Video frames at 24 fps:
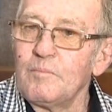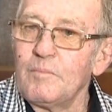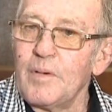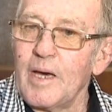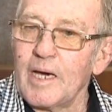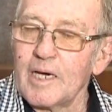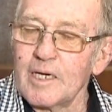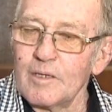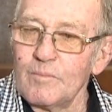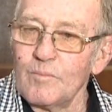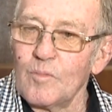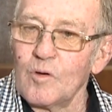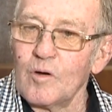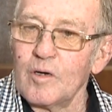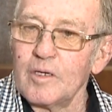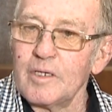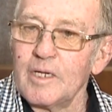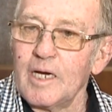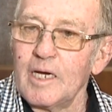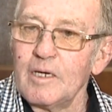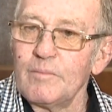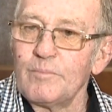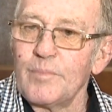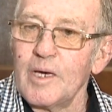Back in my
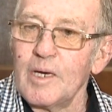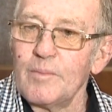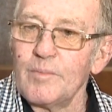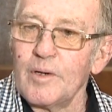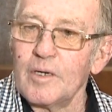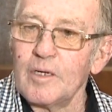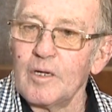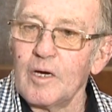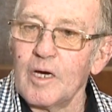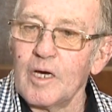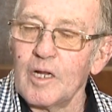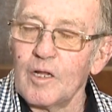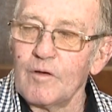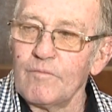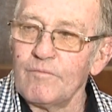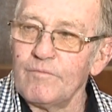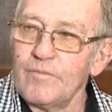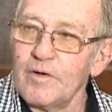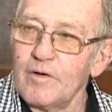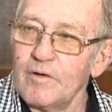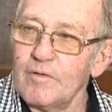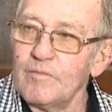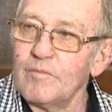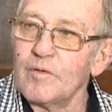day, Pam O'Neill, I had a
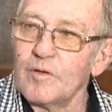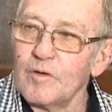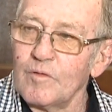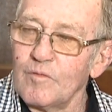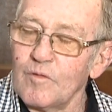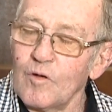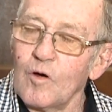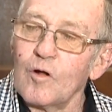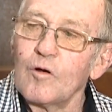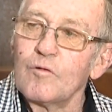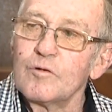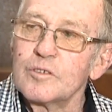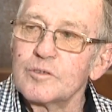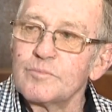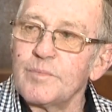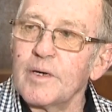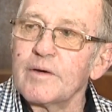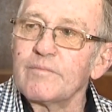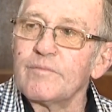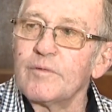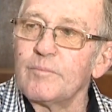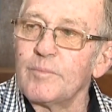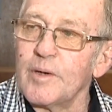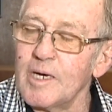lot of
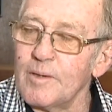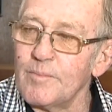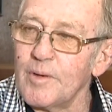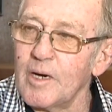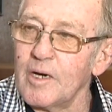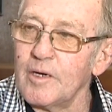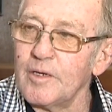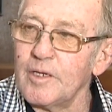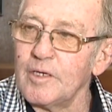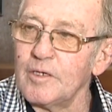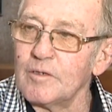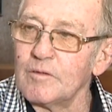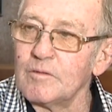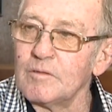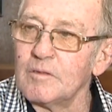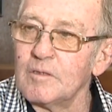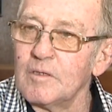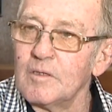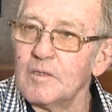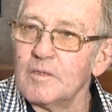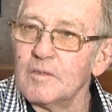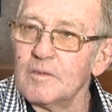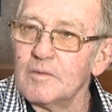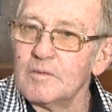respect for Pam O'Neill,
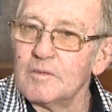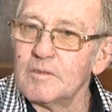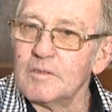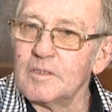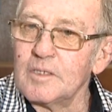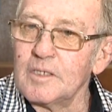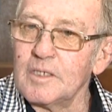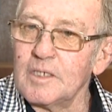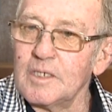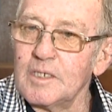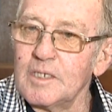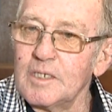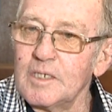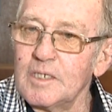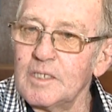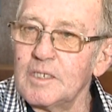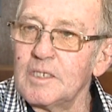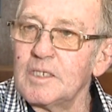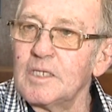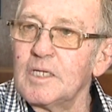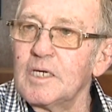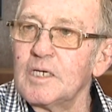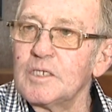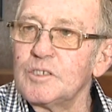
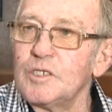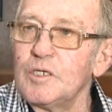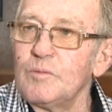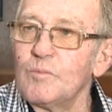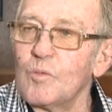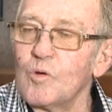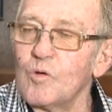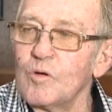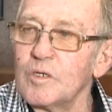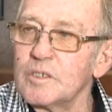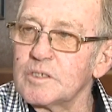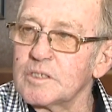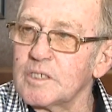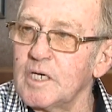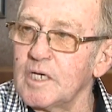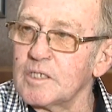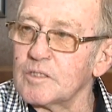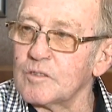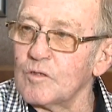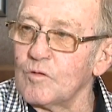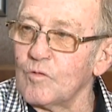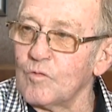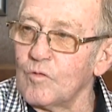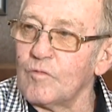and she more or less
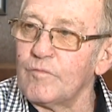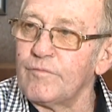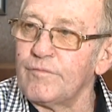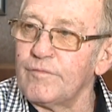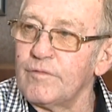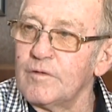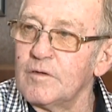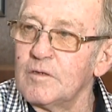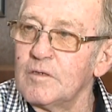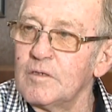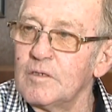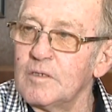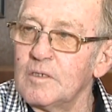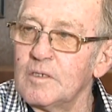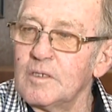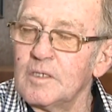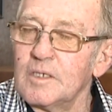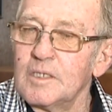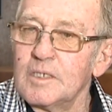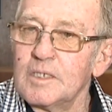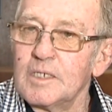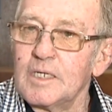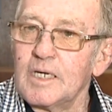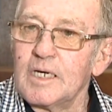kicked it off
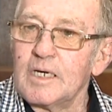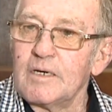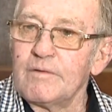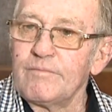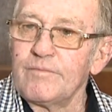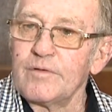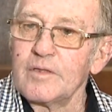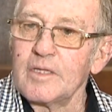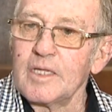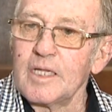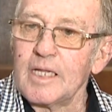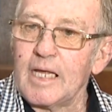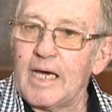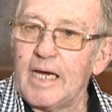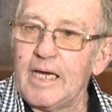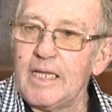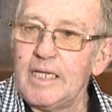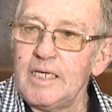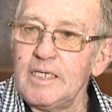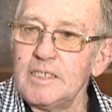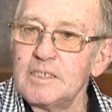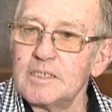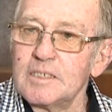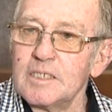for the
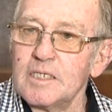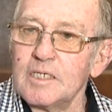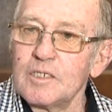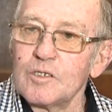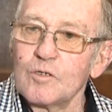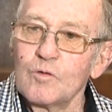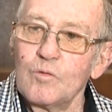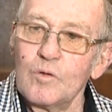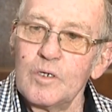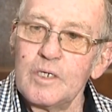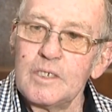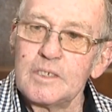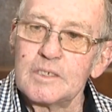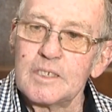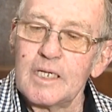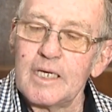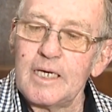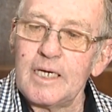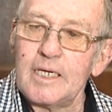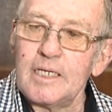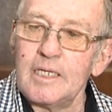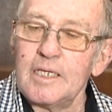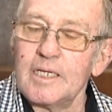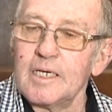ladies in
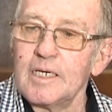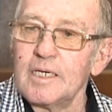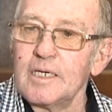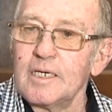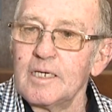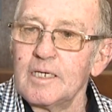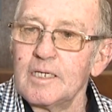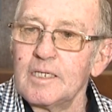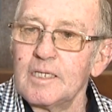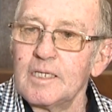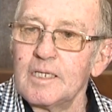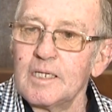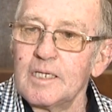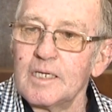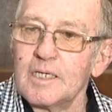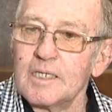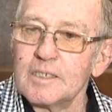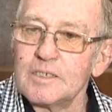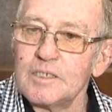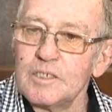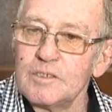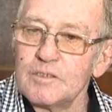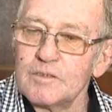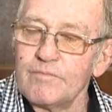Queensland,
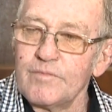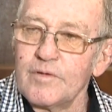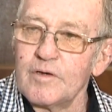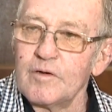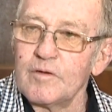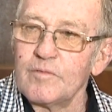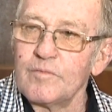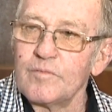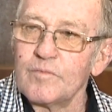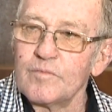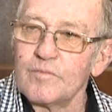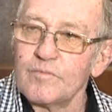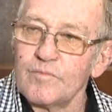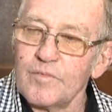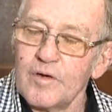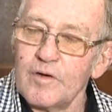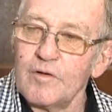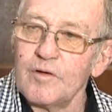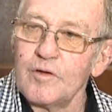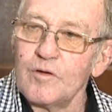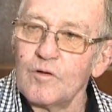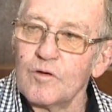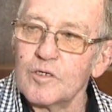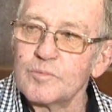and she's a very,
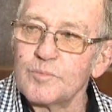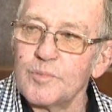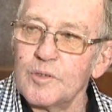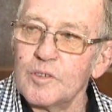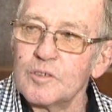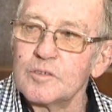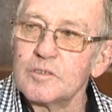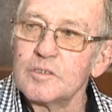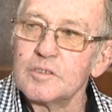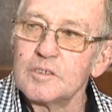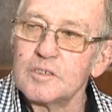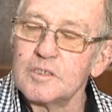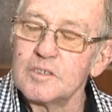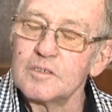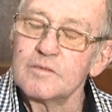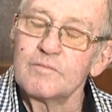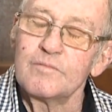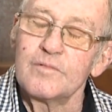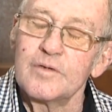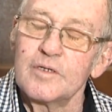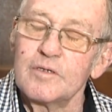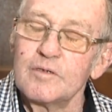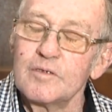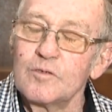very nice person. She's a
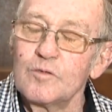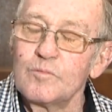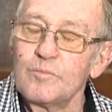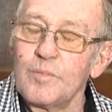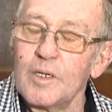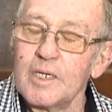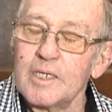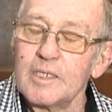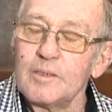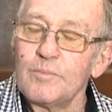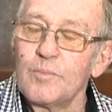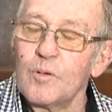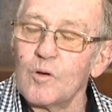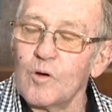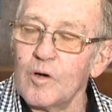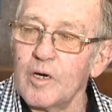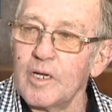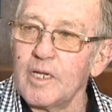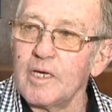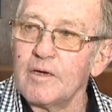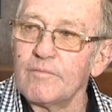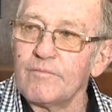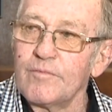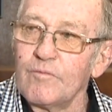very good bloody
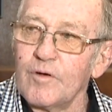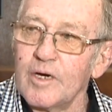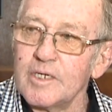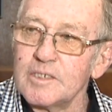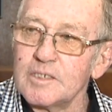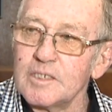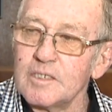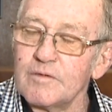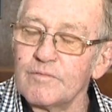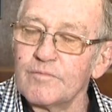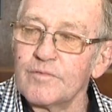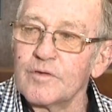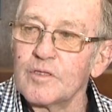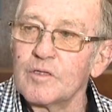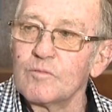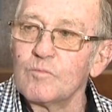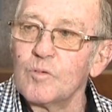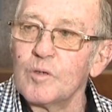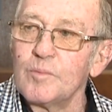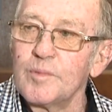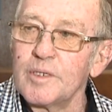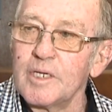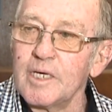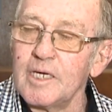pioneer for racing for the
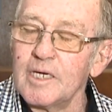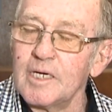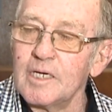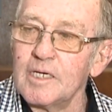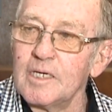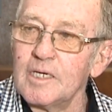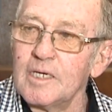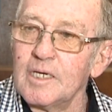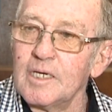women here,